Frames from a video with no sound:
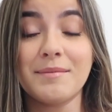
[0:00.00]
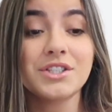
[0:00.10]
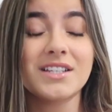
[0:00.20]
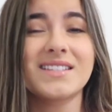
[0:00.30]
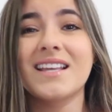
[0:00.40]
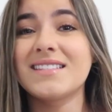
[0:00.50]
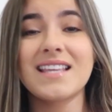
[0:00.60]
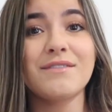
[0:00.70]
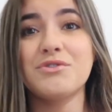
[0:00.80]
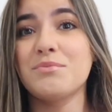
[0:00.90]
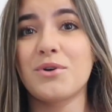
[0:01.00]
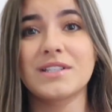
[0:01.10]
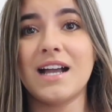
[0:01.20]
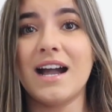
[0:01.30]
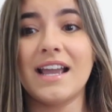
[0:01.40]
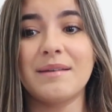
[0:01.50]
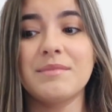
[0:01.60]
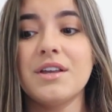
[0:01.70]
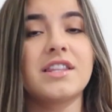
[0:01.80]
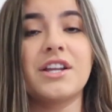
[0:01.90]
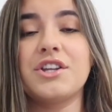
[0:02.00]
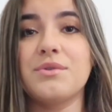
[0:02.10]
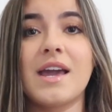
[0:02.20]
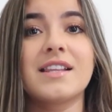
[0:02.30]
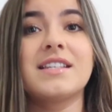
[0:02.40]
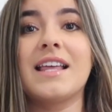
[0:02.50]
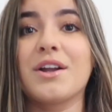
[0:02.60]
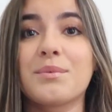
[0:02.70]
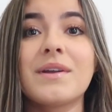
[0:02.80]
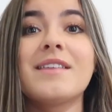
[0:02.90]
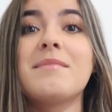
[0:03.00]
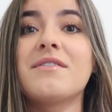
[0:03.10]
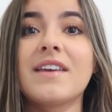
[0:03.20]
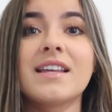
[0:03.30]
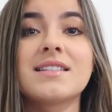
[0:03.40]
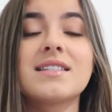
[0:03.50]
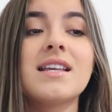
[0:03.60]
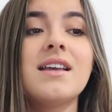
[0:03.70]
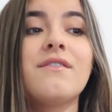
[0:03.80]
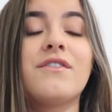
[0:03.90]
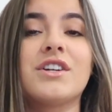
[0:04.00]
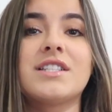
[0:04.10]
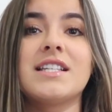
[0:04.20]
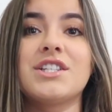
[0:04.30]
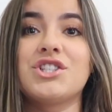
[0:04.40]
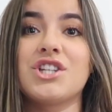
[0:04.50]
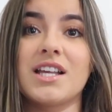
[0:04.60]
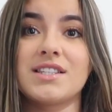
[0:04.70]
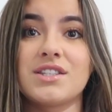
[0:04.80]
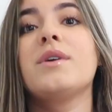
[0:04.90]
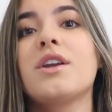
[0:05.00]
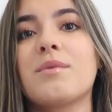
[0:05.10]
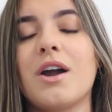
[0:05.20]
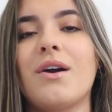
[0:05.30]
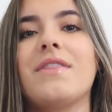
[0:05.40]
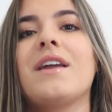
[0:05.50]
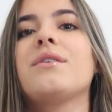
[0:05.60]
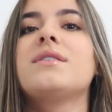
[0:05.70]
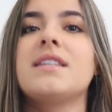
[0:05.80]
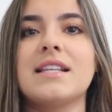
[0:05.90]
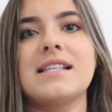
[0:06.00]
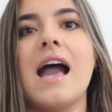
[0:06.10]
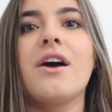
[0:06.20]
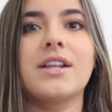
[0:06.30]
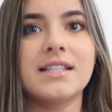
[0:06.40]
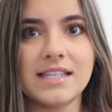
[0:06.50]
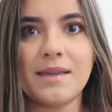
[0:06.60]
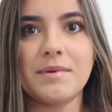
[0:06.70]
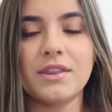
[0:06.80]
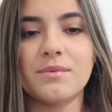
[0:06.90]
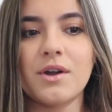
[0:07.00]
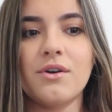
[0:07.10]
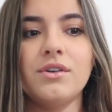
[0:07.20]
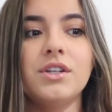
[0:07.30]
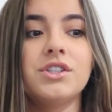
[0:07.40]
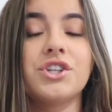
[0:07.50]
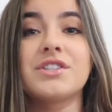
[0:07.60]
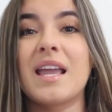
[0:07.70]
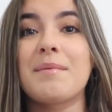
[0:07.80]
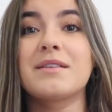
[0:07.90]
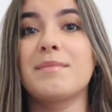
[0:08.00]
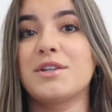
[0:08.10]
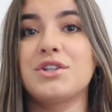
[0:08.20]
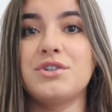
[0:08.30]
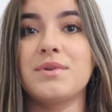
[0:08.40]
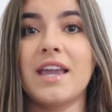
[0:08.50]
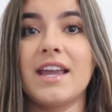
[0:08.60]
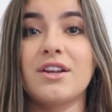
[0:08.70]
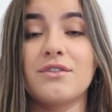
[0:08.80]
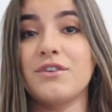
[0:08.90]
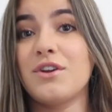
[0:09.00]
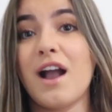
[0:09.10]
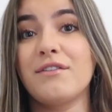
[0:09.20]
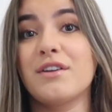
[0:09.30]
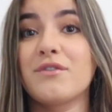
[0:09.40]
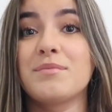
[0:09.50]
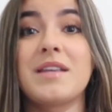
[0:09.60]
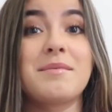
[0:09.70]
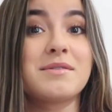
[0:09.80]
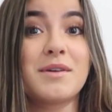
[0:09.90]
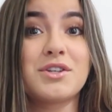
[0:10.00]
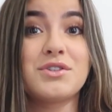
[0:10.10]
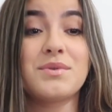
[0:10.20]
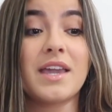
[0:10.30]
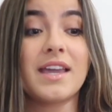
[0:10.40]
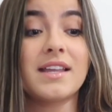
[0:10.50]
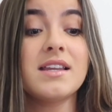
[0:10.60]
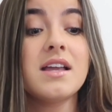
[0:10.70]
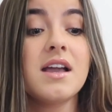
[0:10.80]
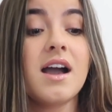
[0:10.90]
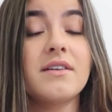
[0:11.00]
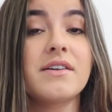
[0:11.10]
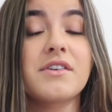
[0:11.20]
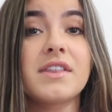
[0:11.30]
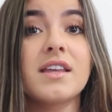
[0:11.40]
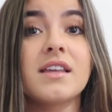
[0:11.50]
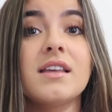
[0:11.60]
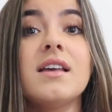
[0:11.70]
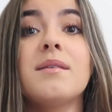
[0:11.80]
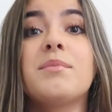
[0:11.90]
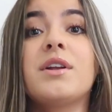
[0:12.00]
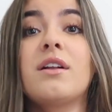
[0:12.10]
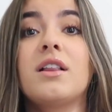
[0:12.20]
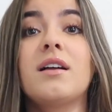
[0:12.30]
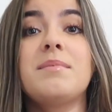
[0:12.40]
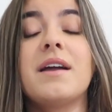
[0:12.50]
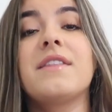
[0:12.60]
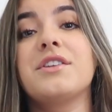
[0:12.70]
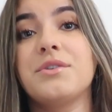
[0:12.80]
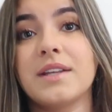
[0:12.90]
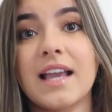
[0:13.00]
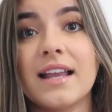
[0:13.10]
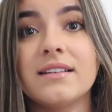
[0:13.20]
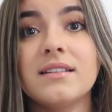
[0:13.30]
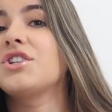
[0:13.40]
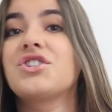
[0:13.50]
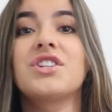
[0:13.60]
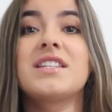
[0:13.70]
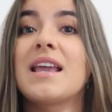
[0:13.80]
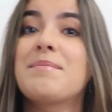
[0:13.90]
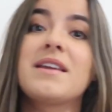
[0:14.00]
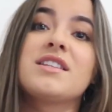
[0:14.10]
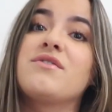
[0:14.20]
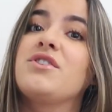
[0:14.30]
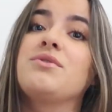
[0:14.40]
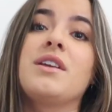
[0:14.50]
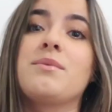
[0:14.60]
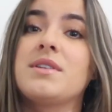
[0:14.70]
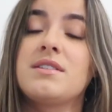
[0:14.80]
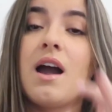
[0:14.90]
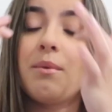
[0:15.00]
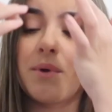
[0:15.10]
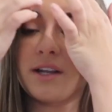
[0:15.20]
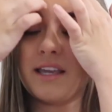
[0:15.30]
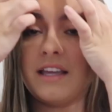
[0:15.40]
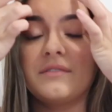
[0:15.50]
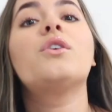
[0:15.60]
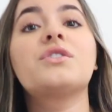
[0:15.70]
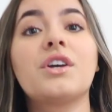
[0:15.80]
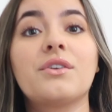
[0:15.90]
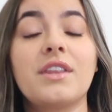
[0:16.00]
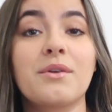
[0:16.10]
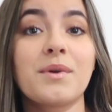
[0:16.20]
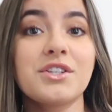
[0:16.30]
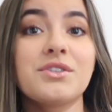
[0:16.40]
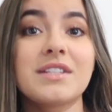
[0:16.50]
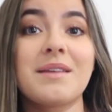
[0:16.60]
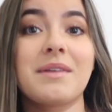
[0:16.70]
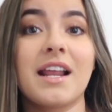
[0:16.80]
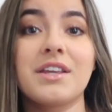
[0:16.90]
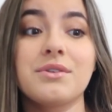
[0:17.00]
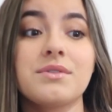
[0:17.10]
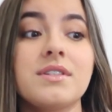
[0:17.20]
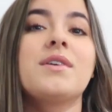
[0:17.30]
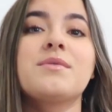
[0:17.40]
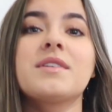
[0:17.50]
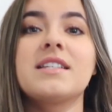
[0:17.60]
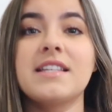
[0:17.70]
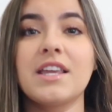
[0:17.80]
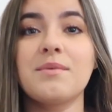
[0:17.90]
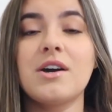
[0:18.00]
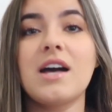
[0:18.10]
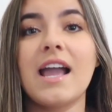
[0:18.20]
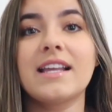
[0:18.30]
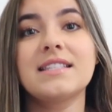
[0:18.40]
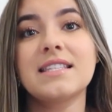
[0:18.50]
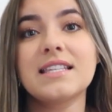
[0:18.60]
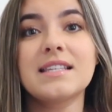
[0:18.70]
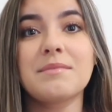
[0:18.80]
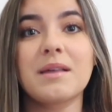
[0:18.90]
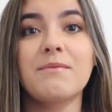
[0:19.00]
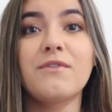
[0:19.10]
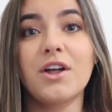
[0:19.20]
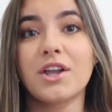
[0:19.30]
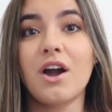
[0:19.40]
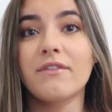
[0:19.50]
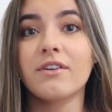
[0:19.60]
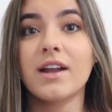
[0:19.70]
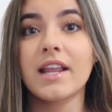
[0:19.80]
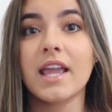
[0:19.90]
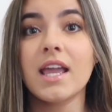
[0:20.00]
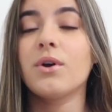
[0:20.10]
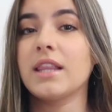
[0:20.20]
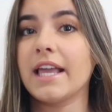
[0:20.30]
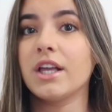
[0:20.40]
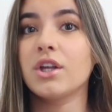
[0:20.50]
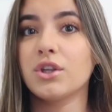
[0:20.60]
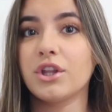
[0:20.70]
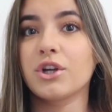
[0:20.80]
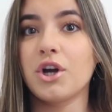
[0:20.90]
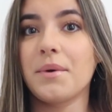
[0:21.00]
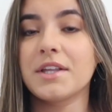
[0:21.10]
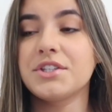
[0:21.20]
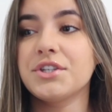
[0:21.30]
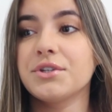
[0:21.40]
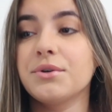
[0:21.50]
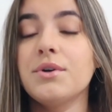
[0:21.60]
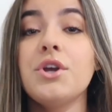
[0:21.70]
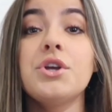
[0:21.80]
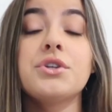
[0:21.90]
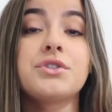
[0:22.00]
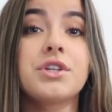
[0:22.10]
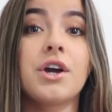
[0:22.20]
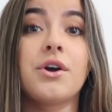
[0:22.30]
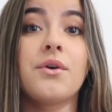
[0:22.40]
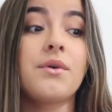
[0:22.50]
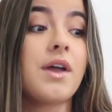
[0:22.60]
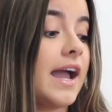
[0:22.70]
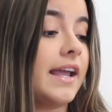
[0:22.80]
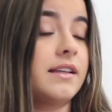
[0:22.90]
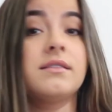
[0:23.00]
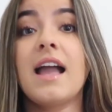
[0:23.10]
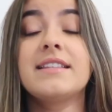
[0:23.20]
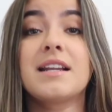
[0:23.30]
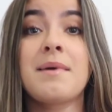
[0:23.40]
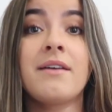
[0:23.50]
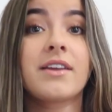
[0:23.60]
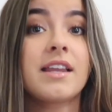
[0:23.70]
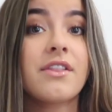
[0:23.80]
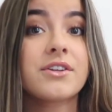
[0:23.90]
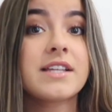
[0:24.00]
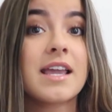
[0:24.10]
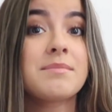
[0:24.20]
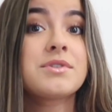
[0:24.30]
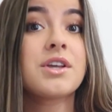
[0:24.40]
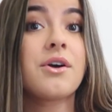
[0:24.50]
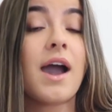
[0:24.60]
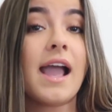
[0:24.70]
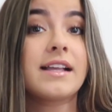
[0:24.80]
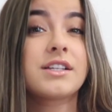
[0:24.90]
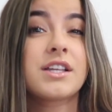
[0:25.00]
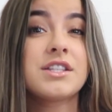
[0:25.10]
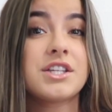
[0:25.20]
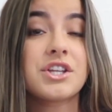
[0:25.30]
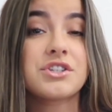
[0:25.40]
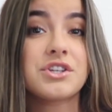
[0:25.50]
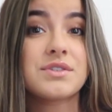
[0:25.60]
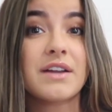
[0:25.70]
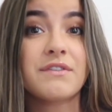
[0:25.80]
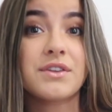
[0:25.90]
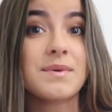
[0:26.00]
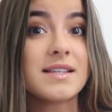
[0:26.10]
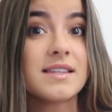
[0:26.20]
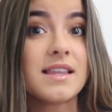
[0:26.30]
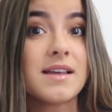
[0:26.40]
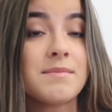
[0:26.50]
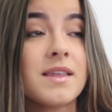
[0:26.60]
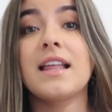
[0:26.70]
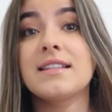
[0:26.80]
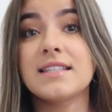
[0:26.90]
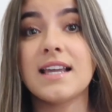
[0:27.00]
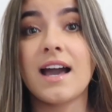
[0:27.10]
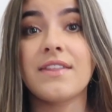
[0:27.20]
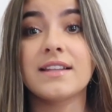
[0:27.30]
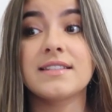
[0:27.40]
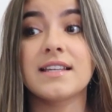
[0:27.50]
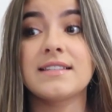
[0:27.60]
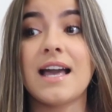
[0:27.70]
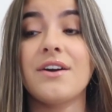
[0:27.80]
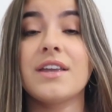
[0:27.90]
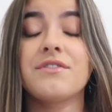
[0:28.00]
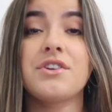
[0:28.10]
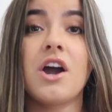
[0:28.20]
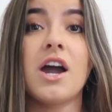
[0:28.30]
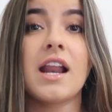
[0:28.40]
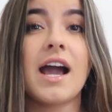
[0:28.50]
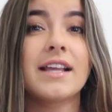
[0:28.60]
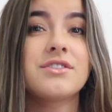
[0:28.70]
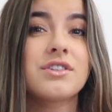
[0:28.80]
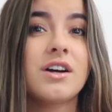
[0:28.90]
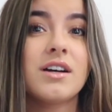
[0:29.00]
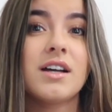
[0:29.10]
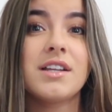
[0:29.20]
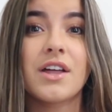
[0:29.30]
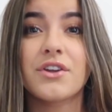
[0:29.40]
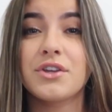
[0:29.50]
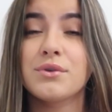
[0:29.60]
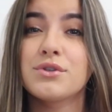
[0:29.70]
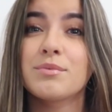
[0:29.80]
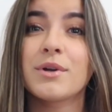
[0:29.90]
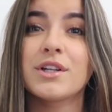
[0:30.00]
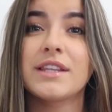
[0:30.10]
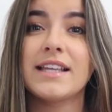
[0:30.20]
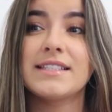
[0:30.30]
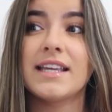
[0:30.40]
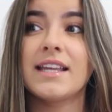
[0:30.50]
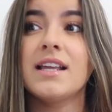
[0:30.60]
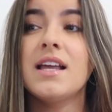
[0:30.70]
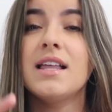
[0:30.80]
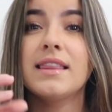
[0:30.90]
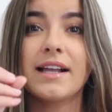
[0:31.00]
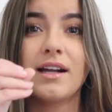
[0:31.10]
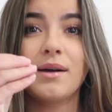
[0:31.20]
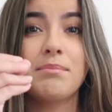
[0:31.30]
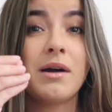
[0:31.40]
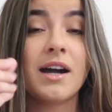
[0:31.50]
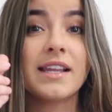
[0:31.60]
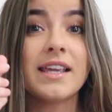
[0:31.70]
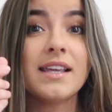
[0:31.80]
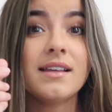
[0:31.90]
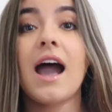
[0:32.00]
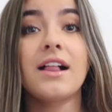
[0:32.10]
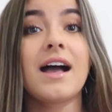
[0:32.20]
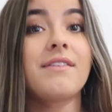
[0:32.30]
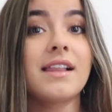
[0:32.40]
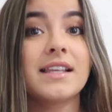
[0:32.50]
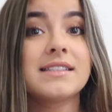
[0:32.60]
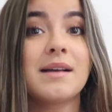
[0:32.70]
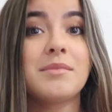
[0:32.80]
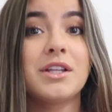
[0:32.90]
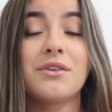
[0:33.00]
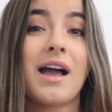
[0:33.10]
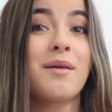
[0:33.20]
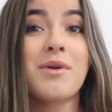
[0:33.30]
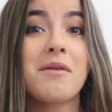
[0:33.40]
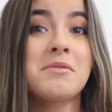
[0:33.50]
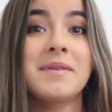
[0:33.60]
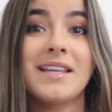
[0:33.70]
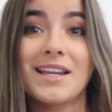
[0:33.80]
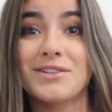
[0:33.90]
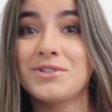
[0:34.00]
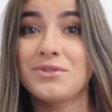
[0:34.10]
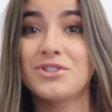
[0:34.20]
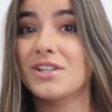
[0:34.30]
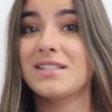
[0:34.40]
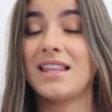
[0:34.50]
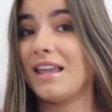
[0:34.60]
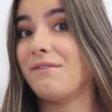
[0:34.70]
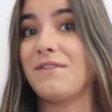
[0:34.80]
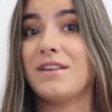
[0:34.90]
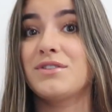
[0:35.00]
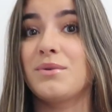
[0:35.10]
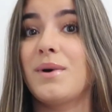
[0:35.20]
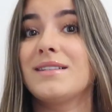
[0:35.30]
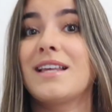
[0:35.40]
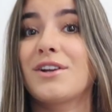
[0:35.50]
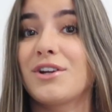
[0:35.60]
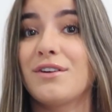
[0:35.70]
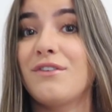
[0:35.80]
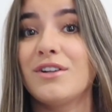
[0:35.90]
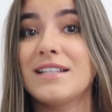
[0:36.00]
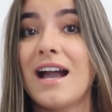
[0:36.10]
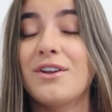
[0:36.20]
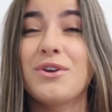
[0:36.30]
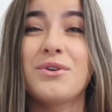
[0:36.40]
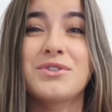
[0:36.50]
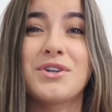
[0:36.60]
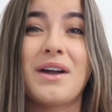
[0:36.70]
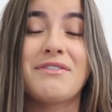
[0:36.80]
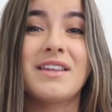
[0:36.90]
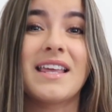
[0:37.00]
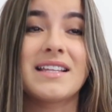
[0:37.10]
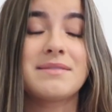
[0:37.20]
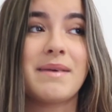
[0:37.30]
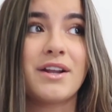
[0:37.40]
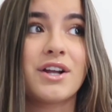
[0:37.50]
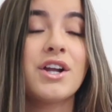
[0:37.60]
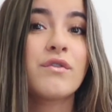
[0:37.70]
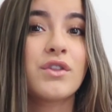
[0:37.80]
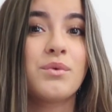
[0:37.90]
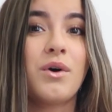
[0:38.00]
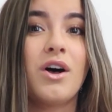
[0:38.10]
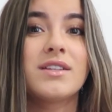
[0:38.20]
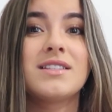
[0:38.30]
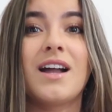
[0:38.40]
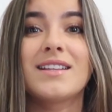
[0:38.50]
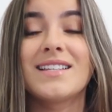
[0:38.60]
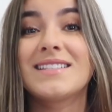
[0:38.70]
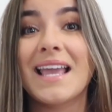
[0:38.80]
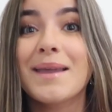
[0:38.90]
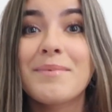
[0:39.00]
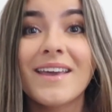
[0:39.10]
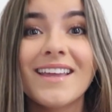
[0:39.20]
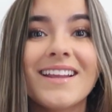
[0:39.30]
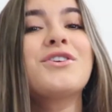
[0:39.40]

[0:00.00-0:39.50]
Just it saves you more time. Sit there, you get into like a rhythm of it versus just doing a row and then sitting down and taping the row. Just tape as much as you can, or if you don't have enough room, tape as much as you can of everything, put it all up, and then do it again. Just the taping individually was not working. Also, the original tape that I used wasn't really sticking well. I can see some of them falling off already, or like they're going to. So I ended up having another tape, so I continued to use that for the rest of them. Let's see how that sticks out. If not, I saw another YouTuber, they did like a putty. I'll have that link down below. I'll probably get it too, just to like fix the ones that are gonna fall down. And also I feel like it's better for the walls not to tape it.